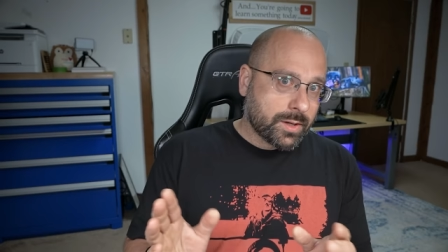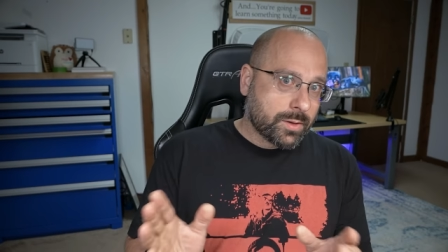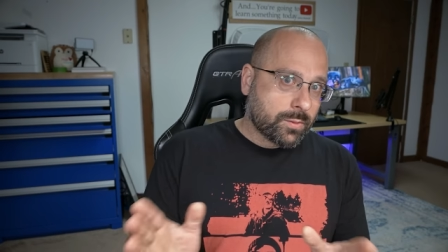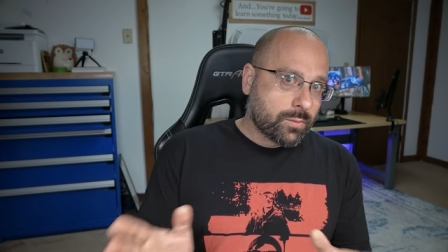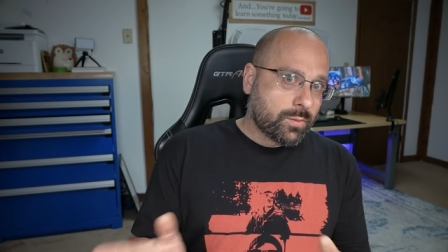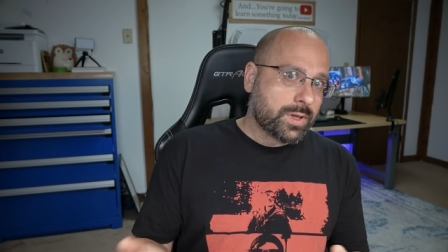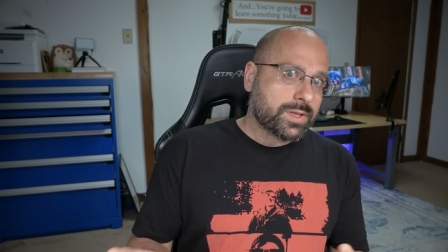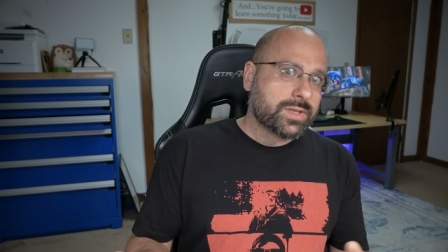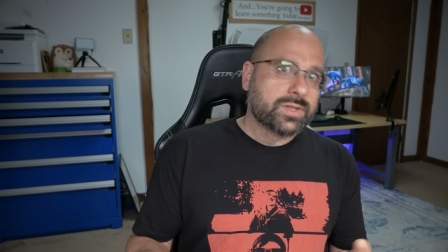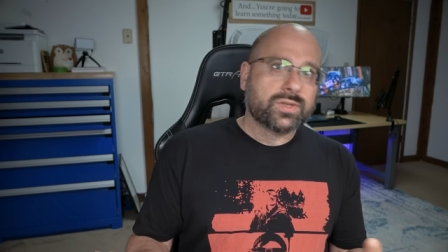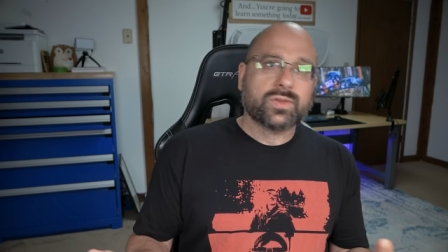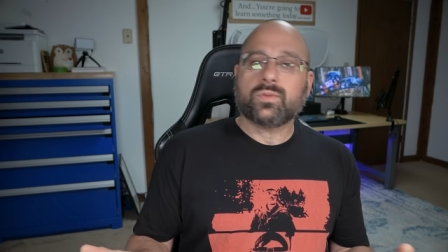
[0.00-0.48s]

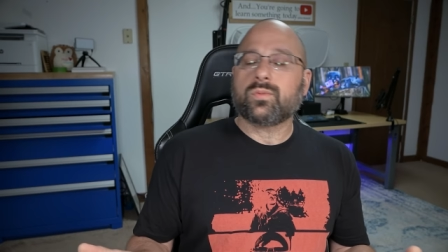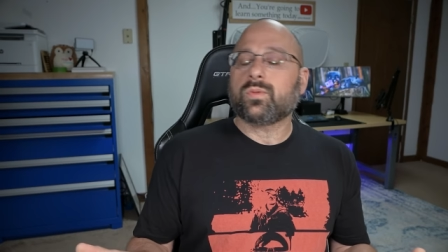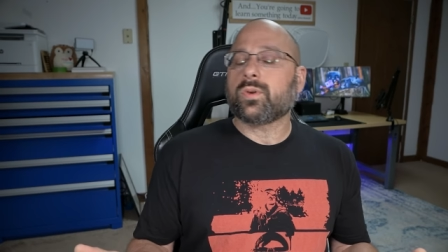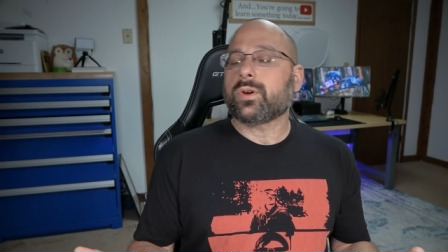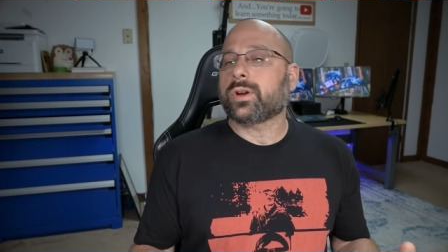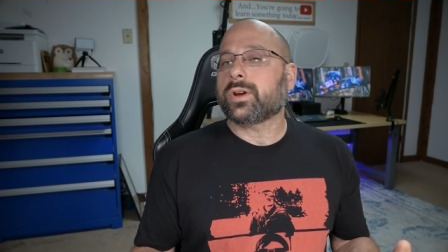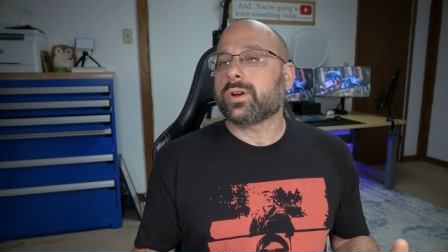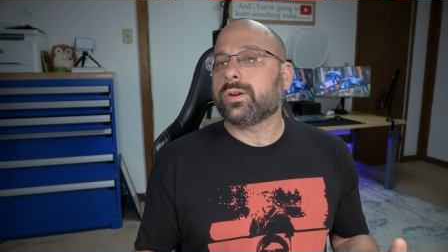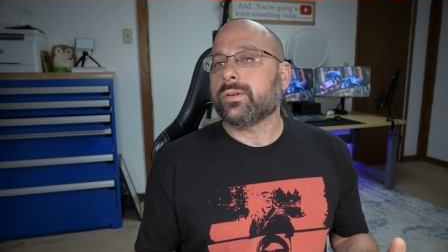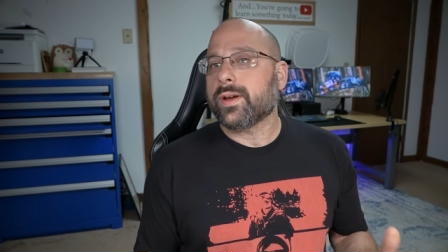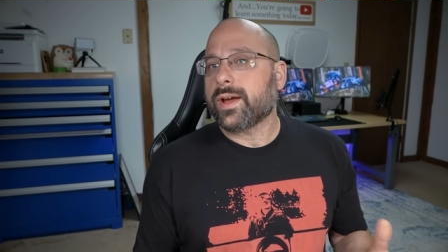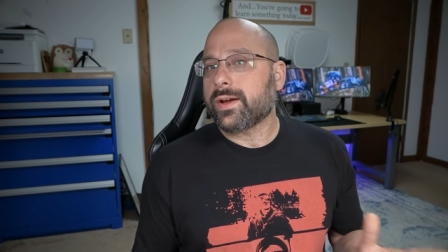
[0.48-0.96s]
what's the
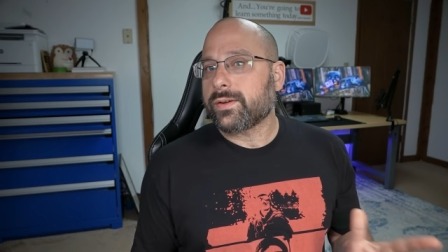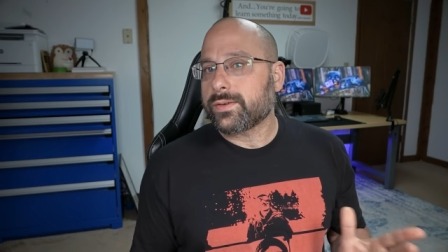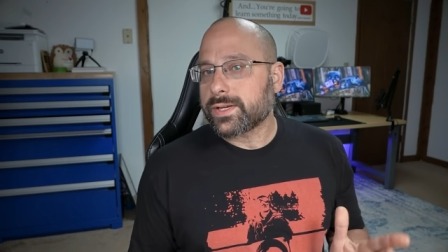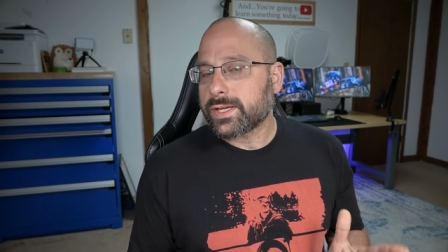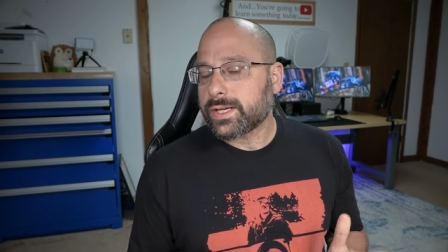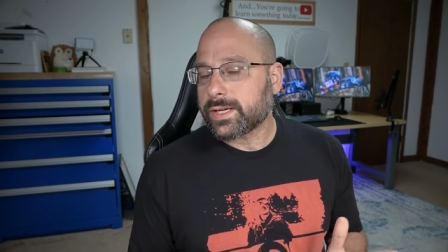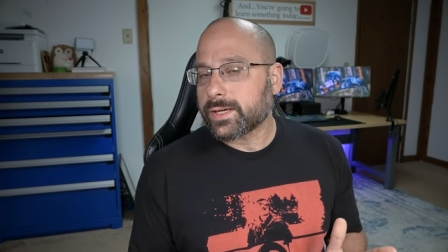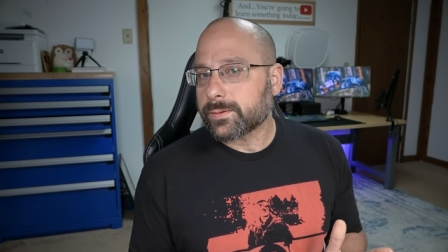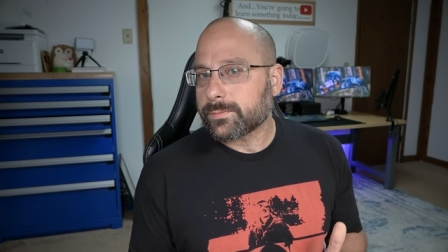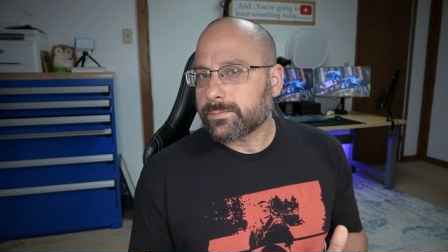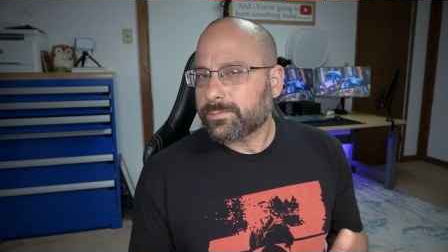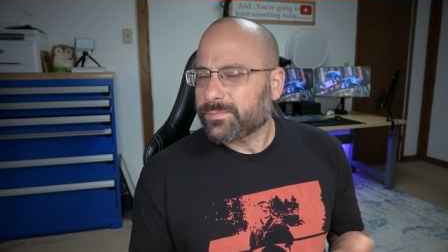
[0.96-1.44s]
workaround
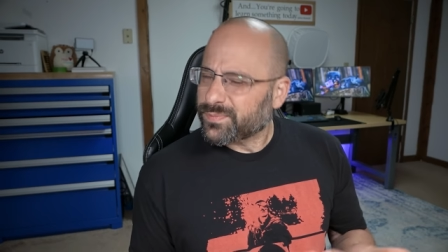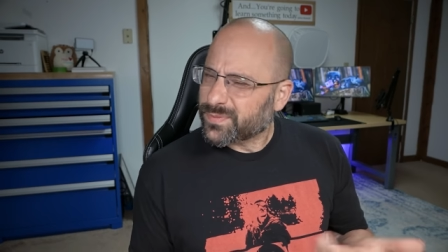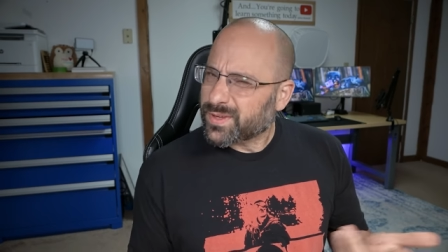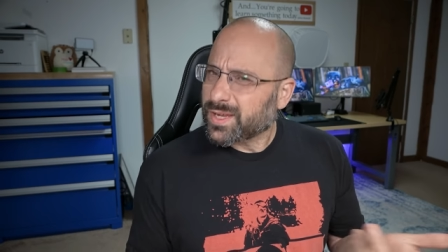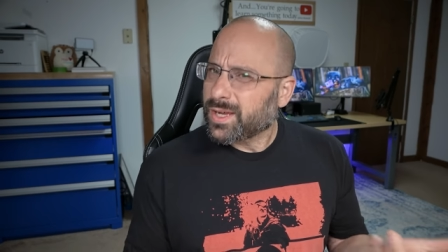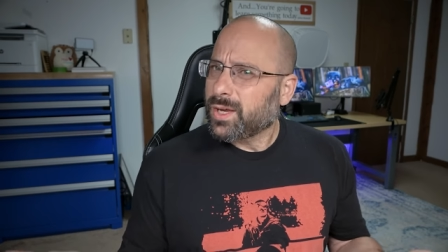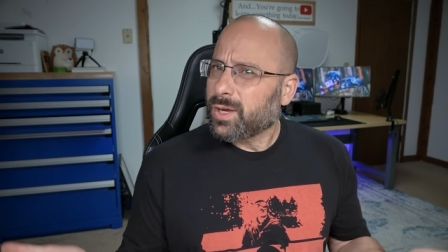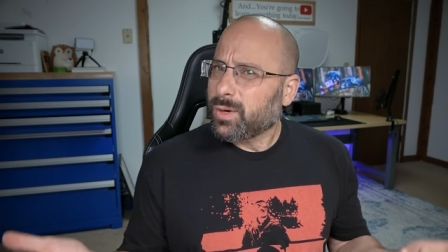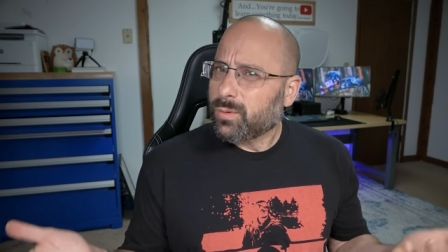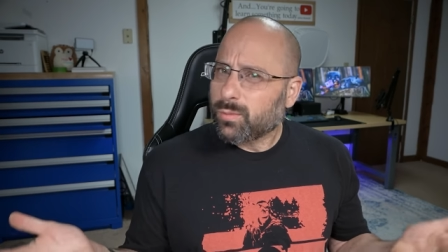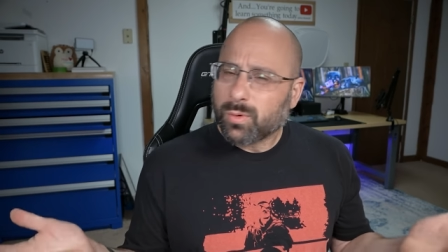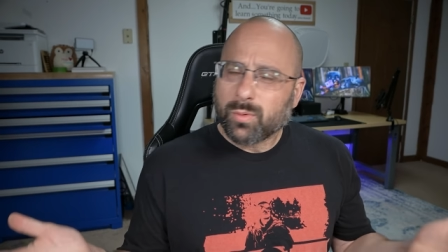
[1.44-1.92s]
here?
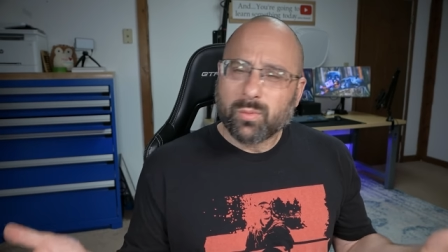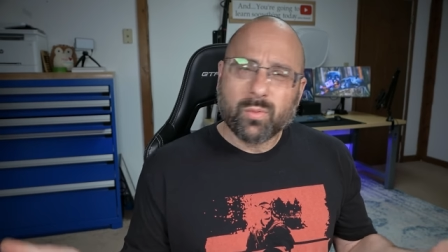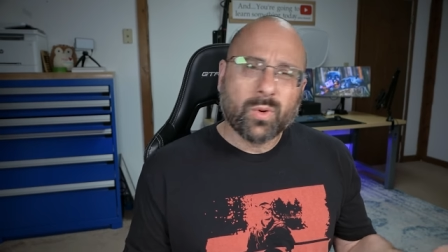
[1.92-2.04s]
Well,